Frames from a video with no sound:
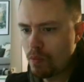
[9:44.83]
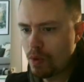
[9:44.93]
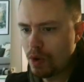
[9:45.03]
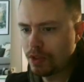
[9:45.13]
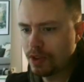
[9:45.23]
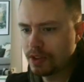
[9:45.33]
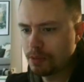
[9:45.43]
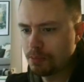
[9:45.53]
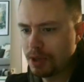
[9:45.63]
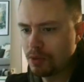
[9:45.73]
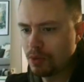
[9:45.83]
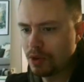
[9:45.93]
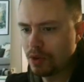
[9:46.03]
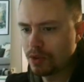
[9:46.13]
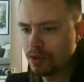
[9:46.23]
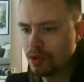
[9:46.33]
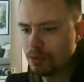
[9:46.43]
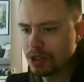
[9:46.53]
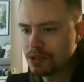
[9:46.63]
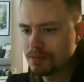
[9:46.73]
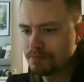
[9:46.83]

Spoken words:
I think that Big will go through, but.